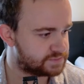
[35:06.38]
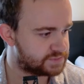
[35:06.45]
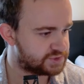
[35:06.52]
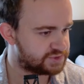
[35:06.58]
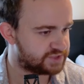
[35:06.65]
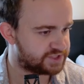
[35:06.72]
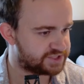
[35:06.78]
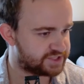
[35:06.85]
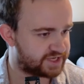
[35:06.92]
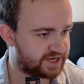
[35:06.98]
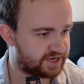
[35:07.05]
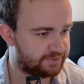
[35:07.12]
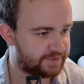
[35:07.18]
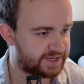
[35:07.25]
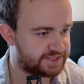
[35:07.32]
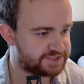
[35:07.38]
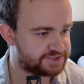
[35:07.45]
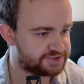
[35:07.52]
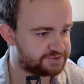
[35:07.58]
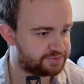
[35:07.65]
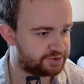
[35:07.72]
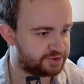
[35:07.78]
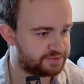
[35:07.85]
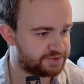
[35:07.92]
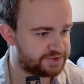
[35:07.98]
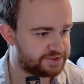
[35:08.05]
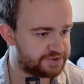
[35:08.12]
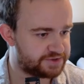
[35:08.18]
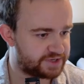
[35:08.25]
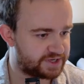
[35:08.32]
Trash the Kawamatsu, pop the
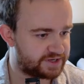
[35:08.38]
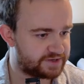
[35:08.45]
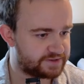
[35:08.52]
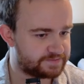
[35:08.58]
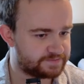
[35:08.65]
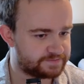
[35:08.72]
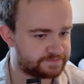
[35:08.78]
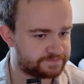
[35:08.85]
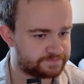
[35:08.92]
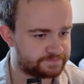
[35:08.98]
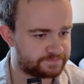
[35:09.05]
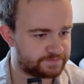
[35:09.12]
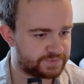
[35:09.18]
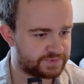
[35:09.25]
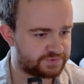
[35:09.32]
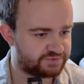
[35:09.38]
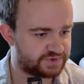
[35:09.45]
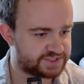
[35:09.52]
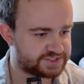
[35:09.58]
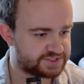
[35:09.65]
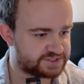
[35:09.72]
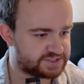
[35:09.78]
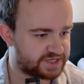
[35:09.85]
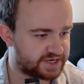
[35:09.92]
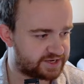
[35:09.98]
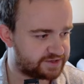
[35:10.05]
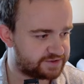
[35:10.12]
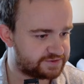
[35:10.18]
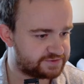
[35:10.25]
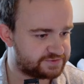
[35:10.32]
Nugate. Rest the
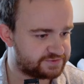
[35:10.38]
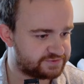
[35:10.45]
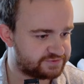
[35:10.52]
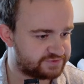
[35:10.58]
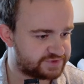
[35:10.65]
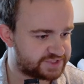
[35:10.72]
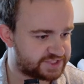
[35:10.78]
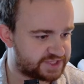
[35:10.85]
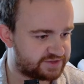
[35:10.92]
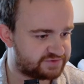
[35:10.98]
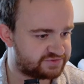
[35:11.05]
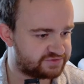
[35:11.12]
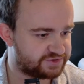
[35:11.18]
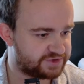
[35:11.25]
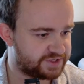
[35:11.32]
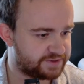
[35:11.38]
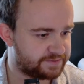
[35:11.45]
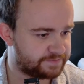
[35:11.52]
decken, restand 3.